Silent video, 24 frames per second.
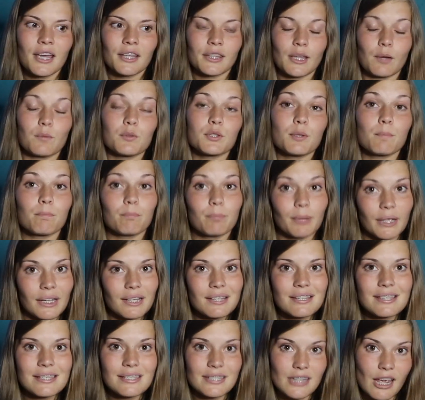That was a
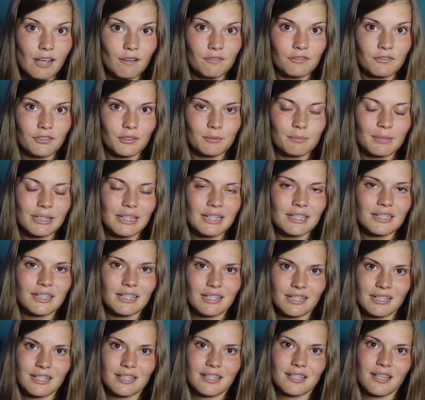big step for me to
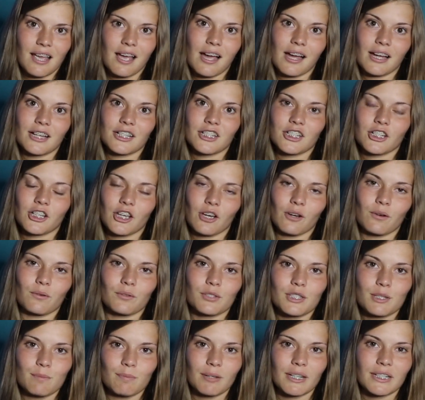decide to go
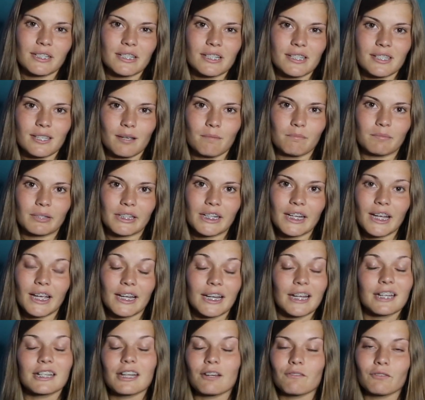and speak to somebody, and
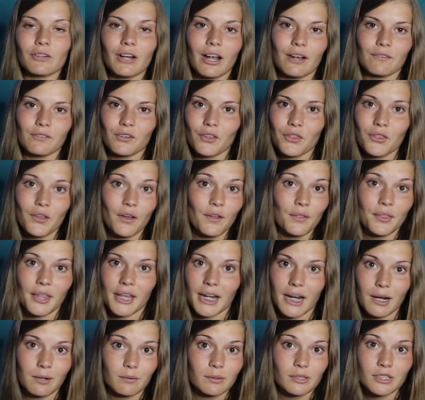I never ever thought that
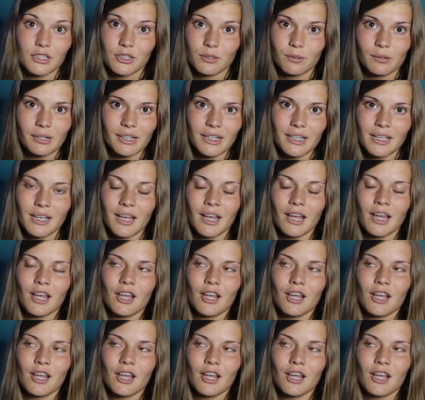I would do it.